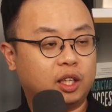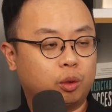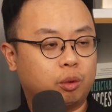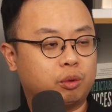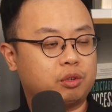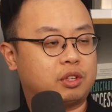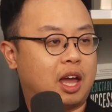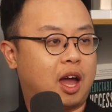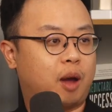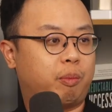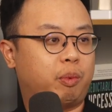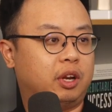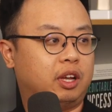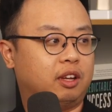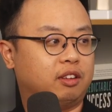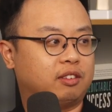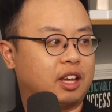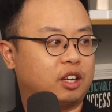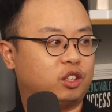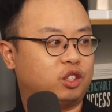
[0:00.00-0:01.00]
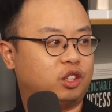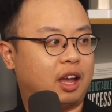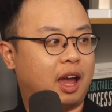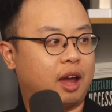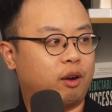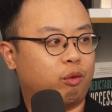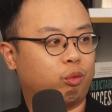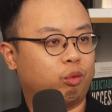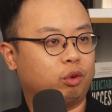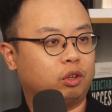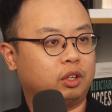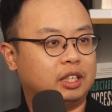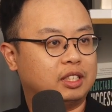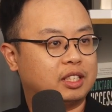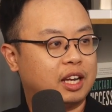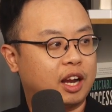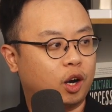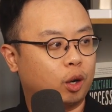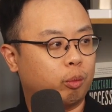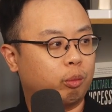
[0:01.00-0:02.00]
what was happening is that she had really
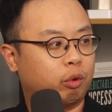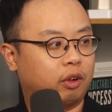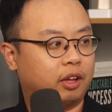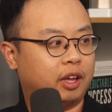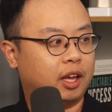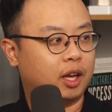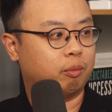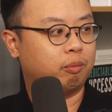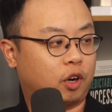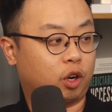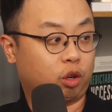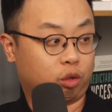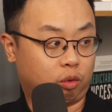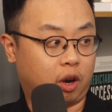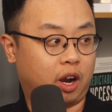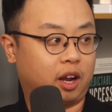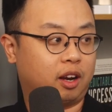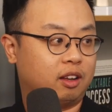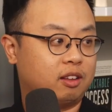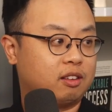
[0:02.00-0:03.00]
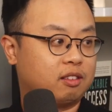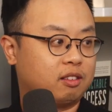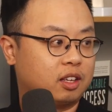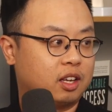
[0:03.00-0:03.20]
terrible hip arthritis,